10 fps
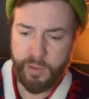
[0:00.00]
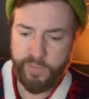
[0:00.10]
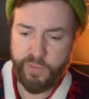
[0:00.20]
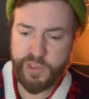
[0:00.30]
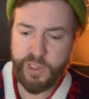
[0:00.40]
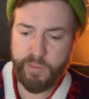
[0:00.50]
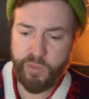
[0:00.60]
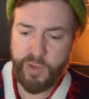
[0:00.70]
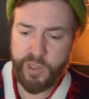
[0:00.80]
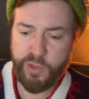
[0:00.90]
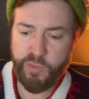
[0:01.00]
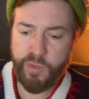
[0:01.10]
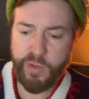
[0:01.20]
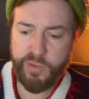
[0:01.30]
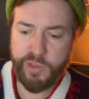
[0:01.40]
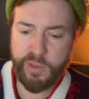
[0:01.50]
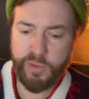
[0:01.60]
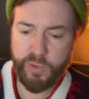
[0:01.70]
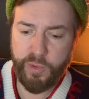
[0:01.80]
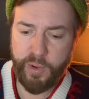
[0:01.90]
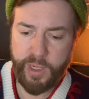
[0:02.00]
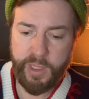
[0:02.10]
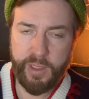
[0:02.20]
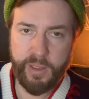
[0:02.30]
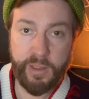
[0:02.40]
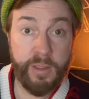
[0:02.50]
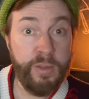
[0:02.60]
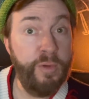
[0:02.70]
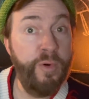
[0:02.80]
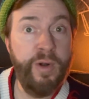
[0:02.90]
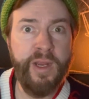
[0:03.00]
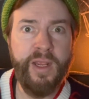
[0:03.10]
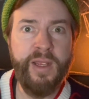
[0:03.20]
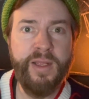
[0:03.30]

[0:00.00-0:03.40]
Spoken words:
Fortune number 1, your road to glory. Glory.